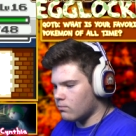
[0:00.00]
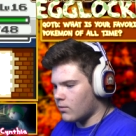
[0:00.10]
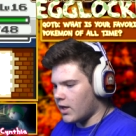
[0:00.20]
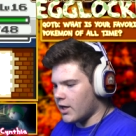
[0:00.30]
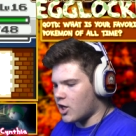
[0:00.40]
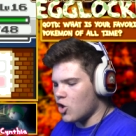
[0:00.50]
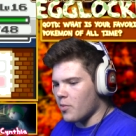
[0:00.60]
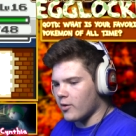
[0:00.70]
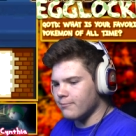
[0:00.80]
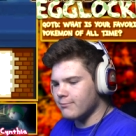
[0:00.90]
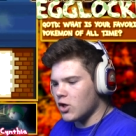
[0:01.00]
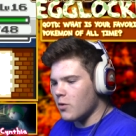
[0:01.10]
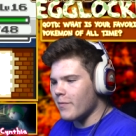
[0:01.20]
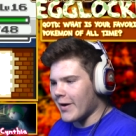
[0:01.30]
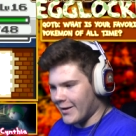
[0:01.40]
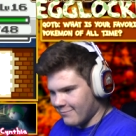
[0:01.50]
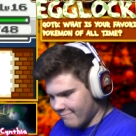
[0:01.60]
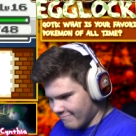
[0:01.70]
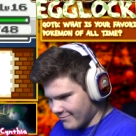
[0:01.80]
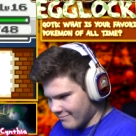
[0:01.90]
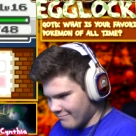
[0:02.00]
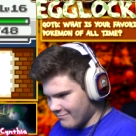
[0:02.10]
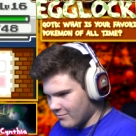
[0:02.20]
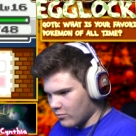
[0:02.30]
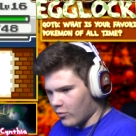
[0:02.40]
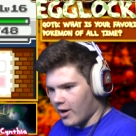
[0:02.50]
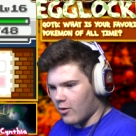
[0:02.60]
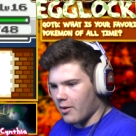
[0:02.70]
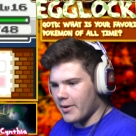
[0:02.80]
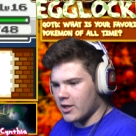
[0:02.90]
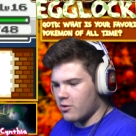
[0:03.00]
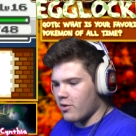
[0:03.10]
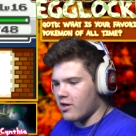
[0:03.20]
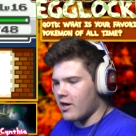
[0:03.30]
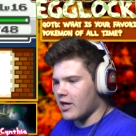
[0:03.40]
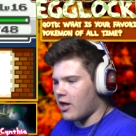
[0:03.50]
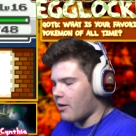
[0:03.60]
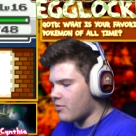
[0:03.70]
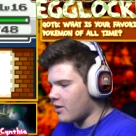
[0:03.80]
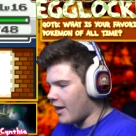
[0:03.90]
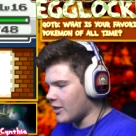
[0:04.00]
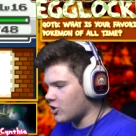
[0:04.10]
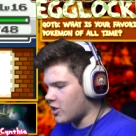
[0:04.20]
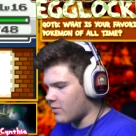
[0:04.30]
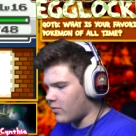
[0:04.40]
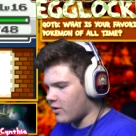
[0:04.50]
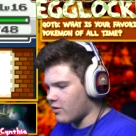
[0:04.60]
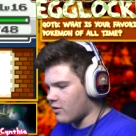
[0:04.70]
And a Cubone. Goodbye. Wow, I'm at you. Yeah, I'm actually surprised it